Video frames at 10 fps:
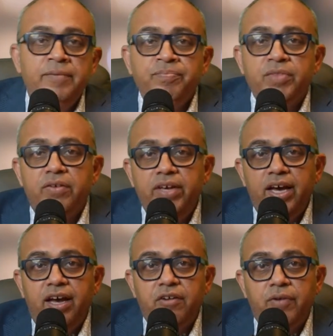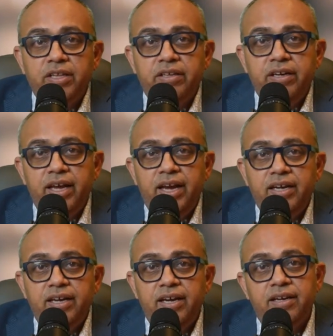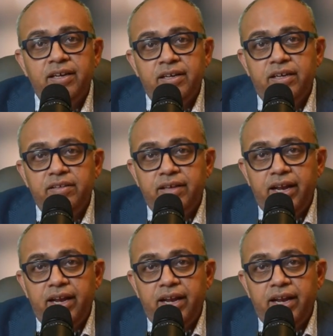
VIR-1388 is an